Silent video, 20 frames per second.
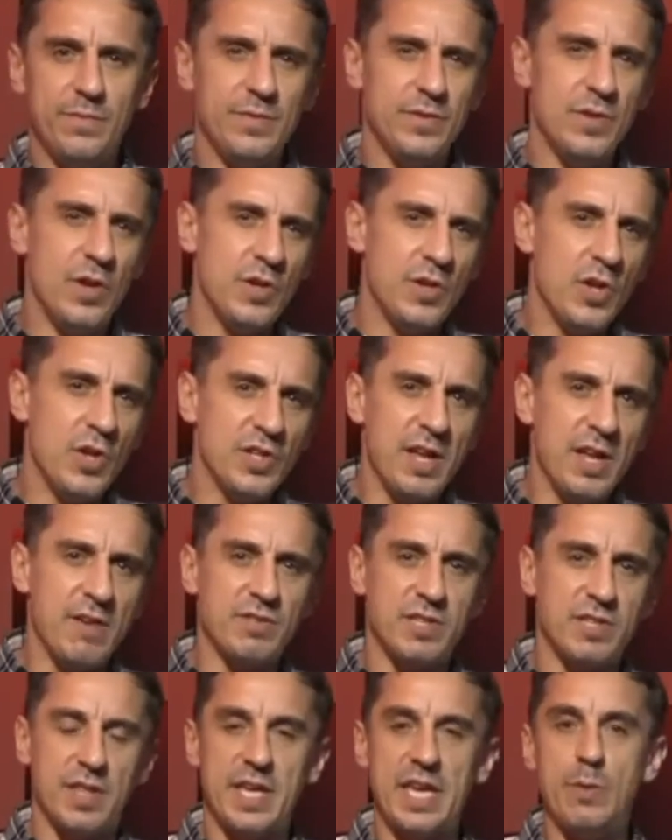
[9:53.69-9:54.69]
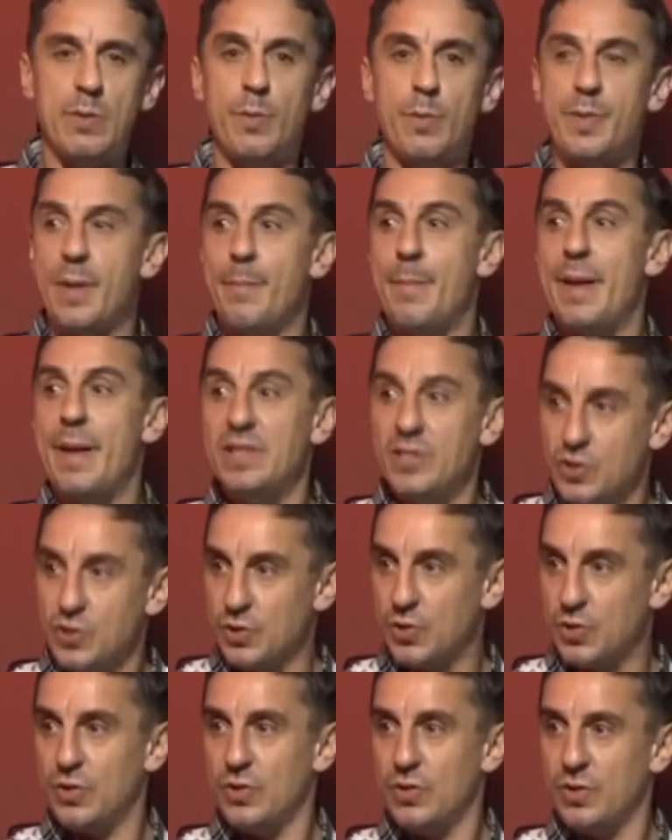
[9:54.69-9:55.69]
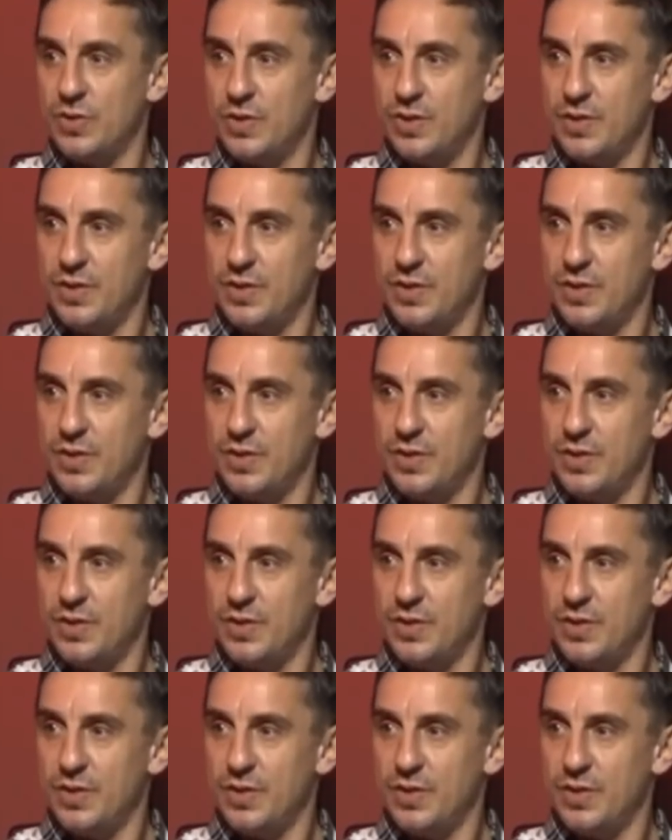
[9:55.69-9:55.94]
not necessarily that he would be a mentor,